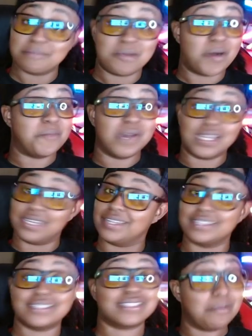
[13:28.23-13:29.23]
more money
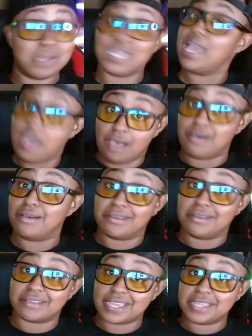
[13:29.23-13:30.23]
than some of y'all,
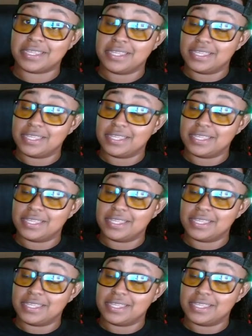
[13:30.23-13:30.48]
okay?